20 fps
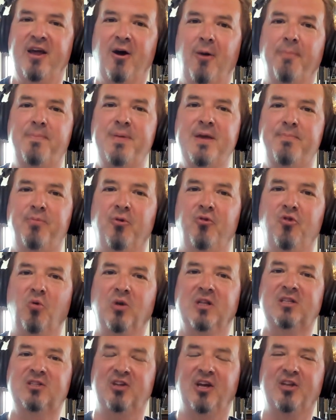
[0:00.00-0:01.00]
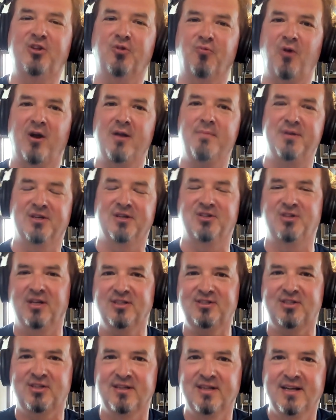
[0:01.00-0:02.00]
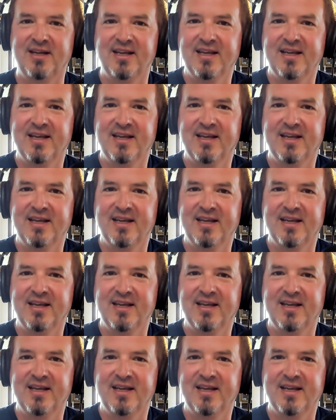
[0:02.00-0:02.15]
help people know what it's like to run a business.